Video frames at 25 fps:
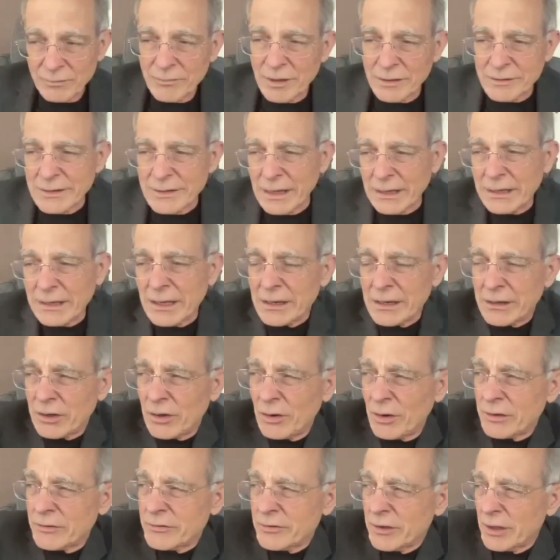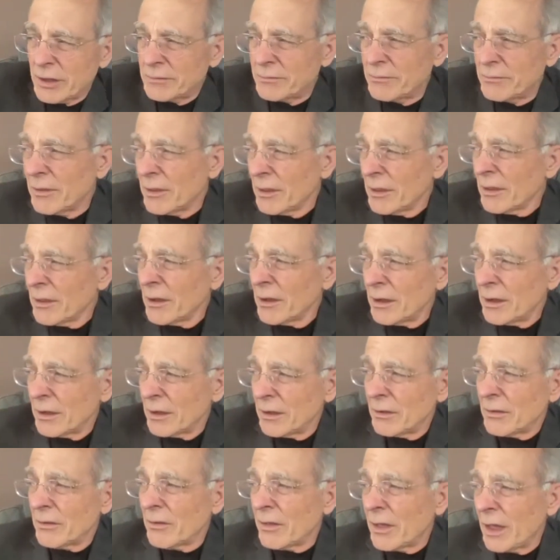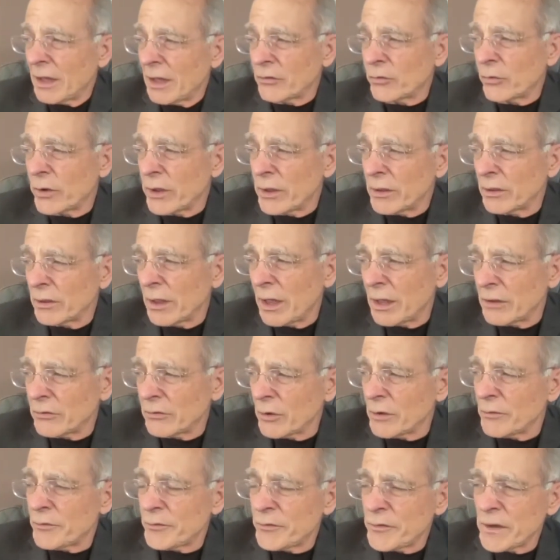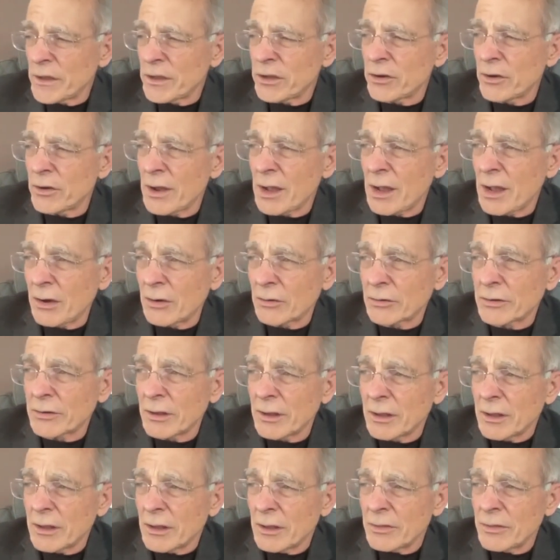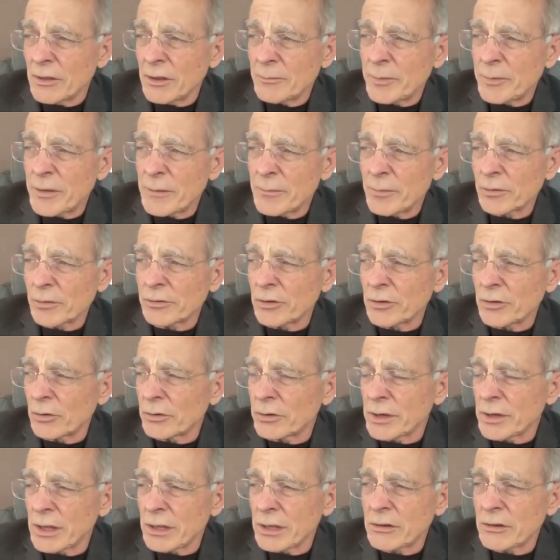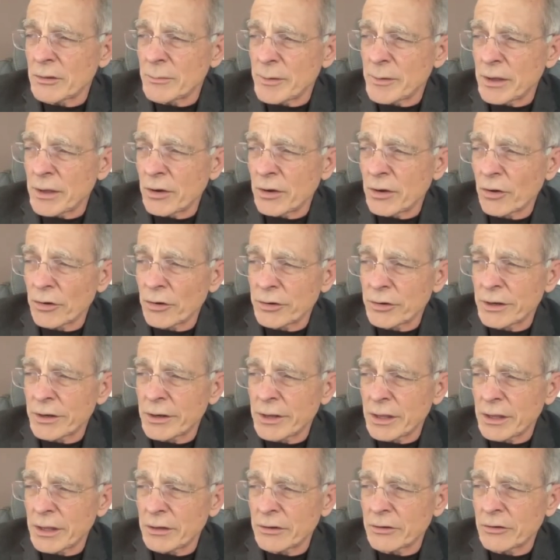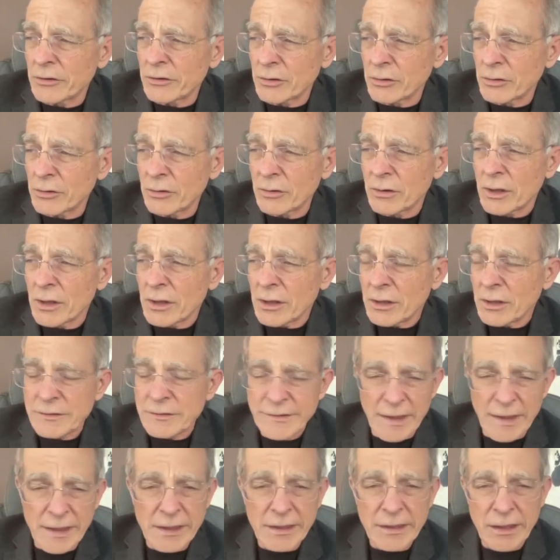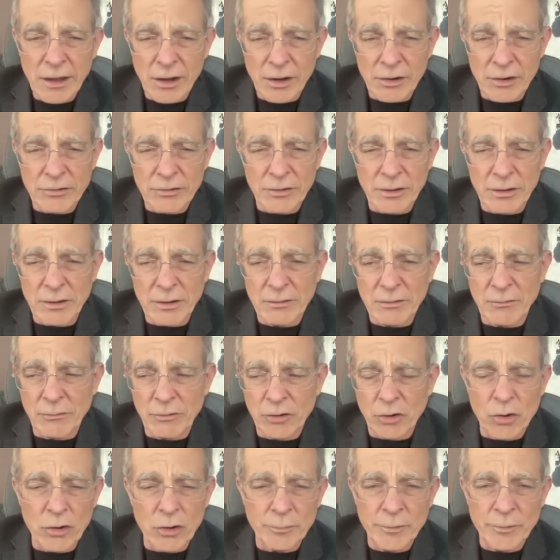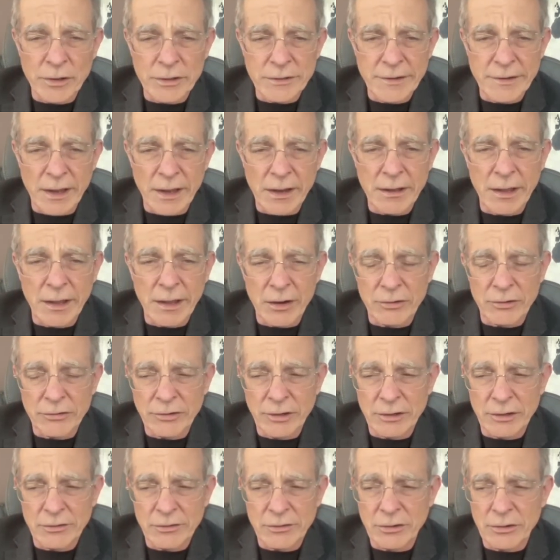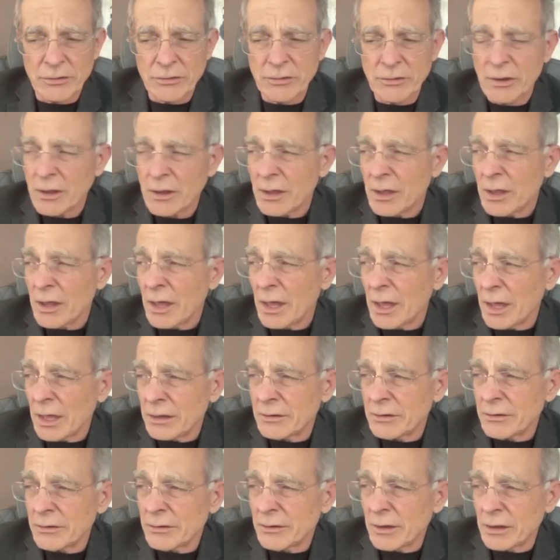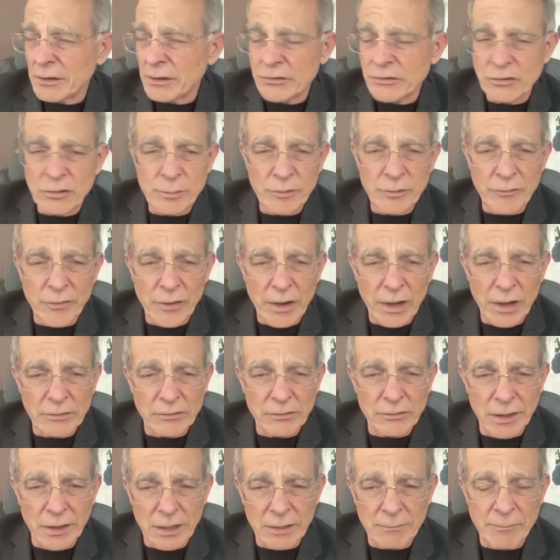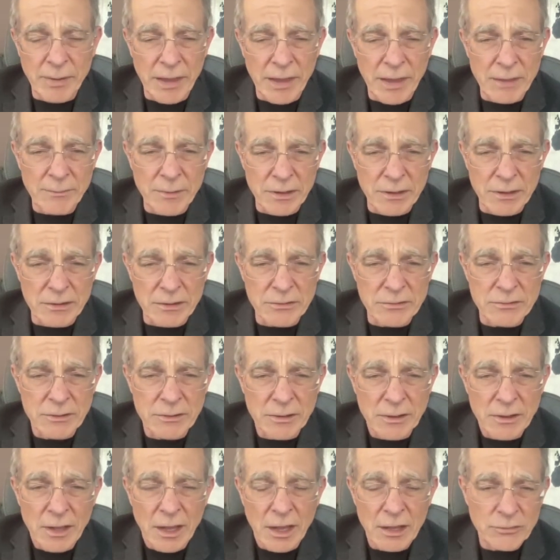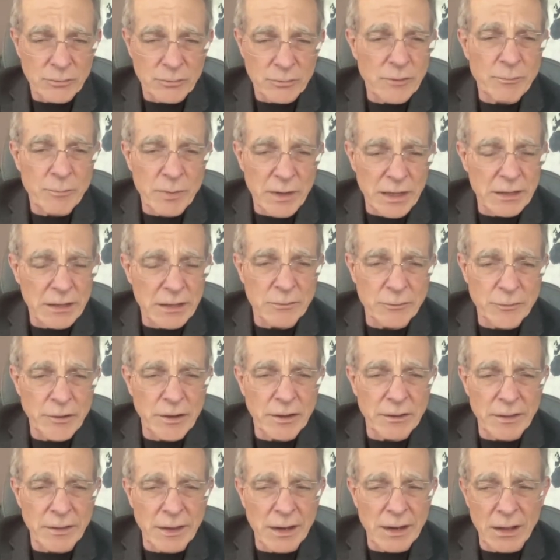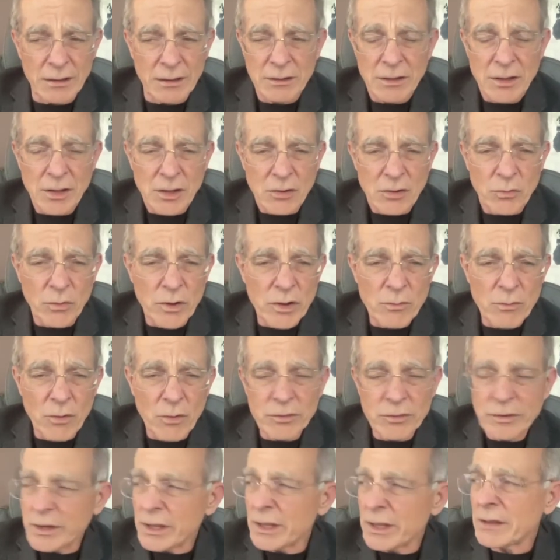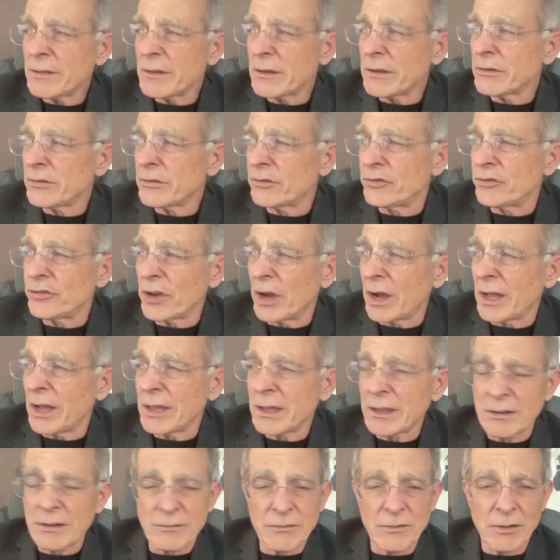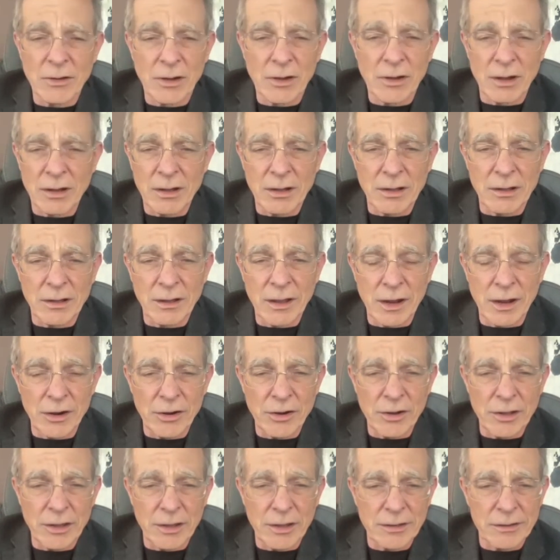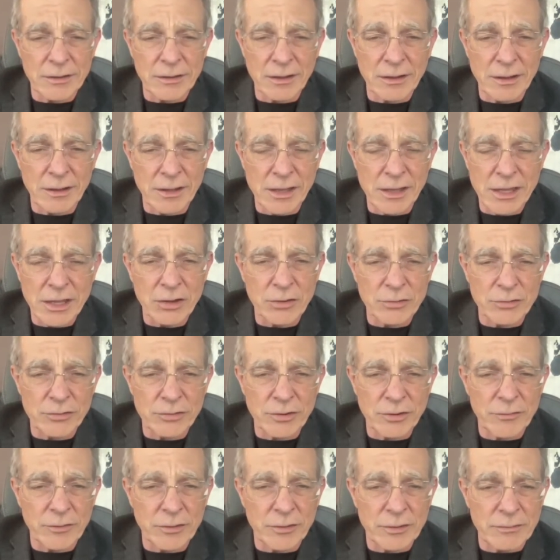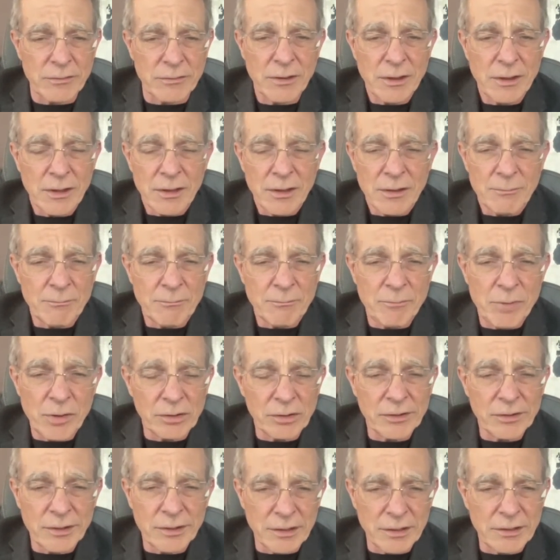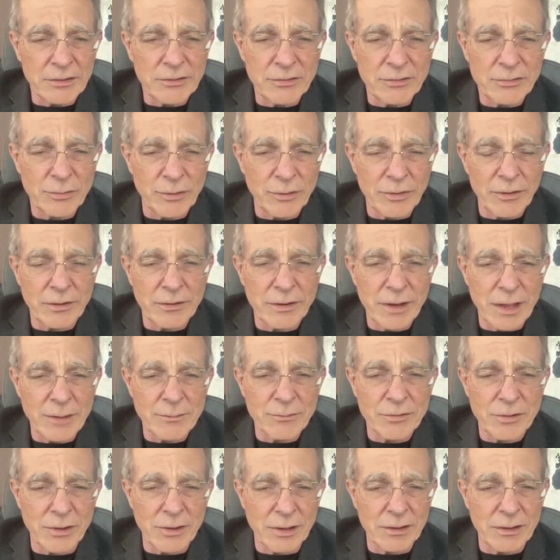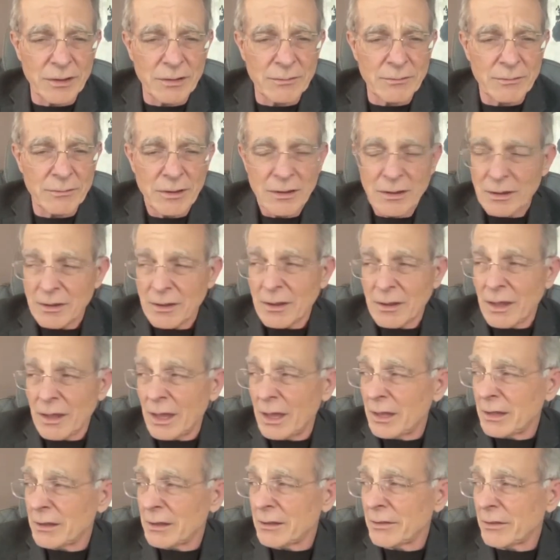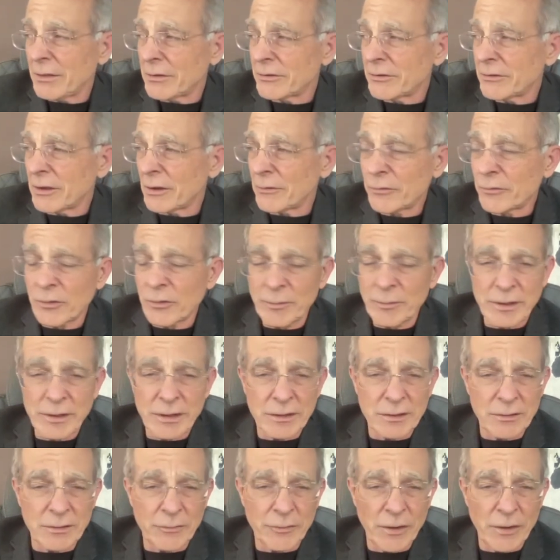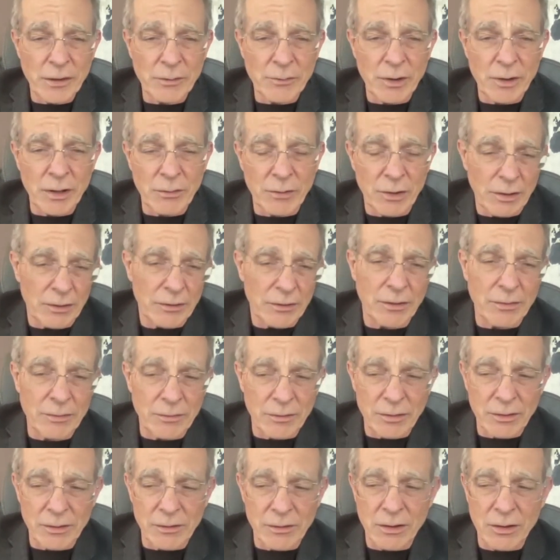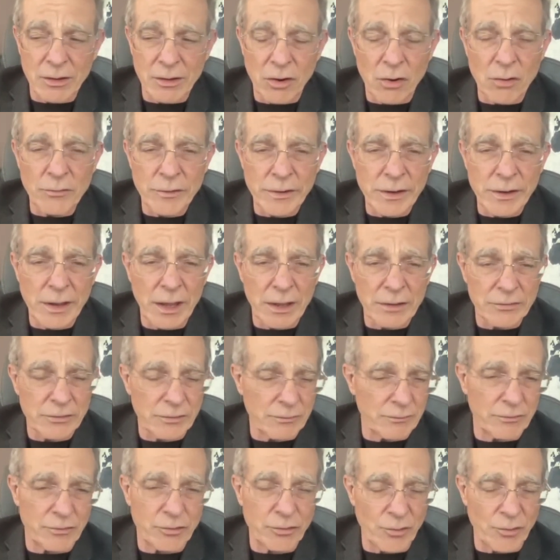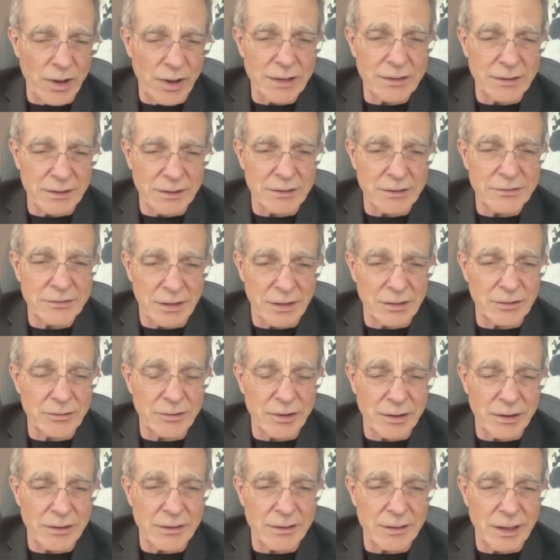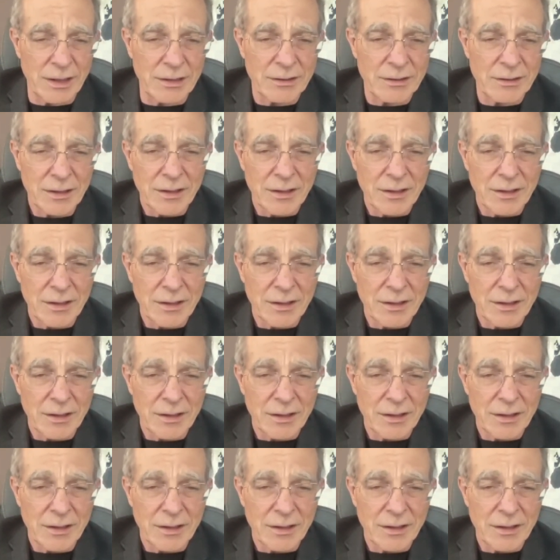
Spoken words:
a decade ago, I said, as we figure out that people don't need to be herded into daycare, corporate daycare centers and supervised like babies, as we begin to figure that out, we won't need these giant, arrogant, ego-driven buildings with our names on them. And this stuff will begin to fade away. Well, COVID has greatly accelerated that.